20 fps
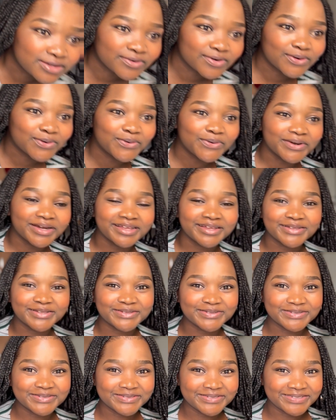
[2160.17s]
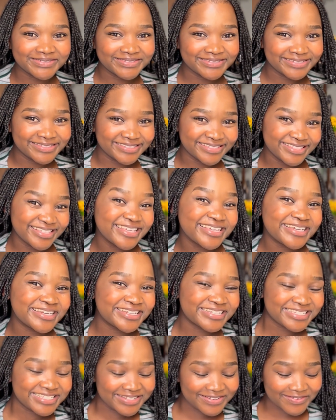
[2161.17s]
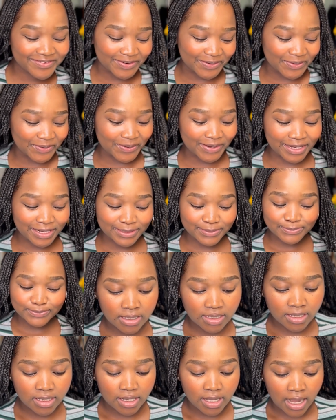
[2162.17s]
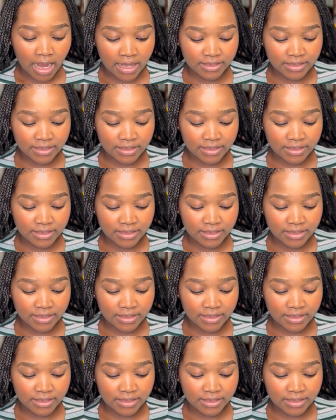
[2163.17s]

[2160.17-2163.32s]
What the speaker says: recording. It is still recording. I